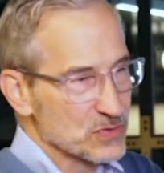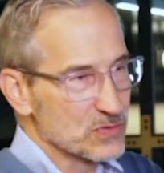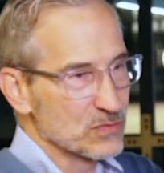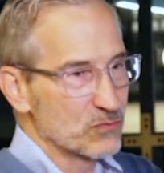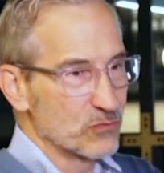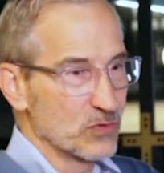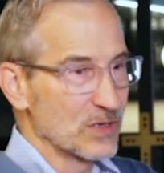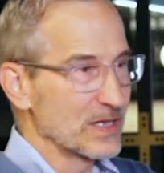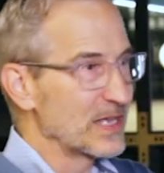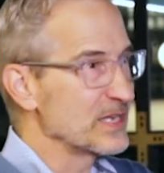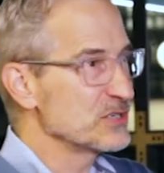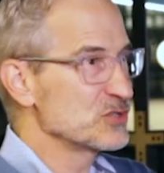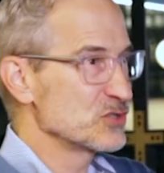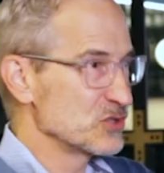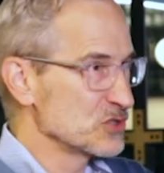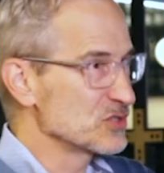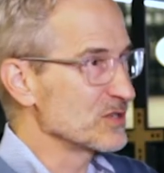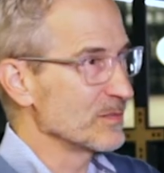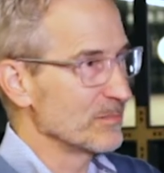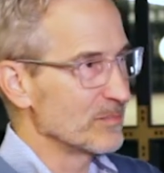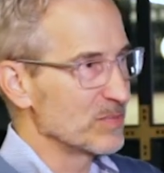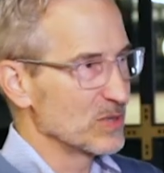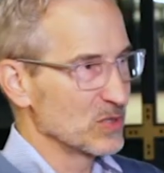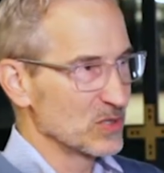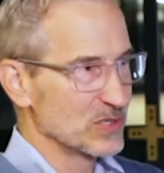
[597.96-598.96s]

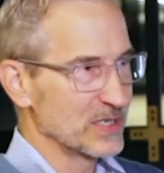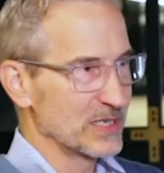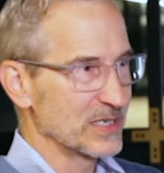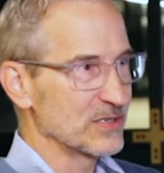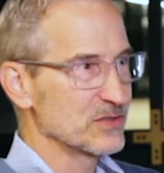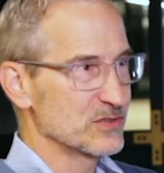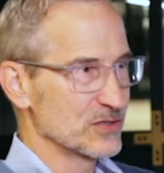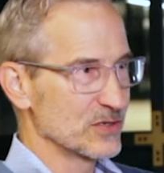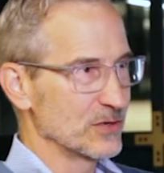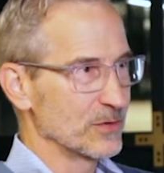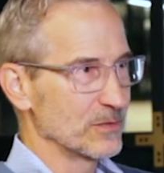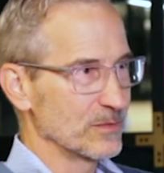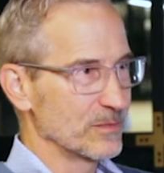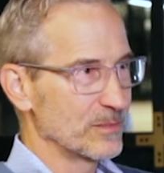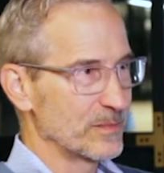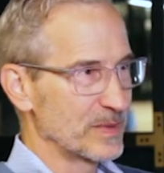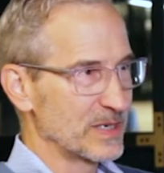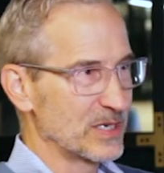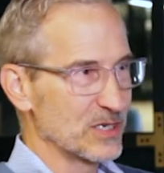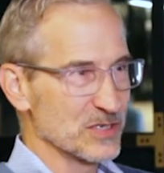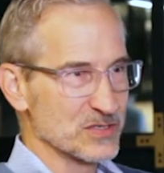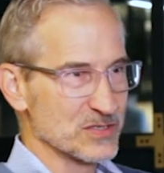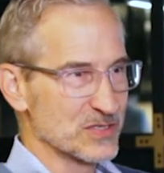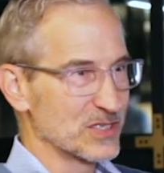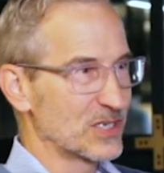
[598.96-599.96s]
relationship building too,
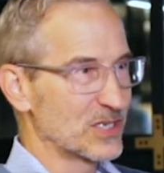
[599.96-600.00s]
because the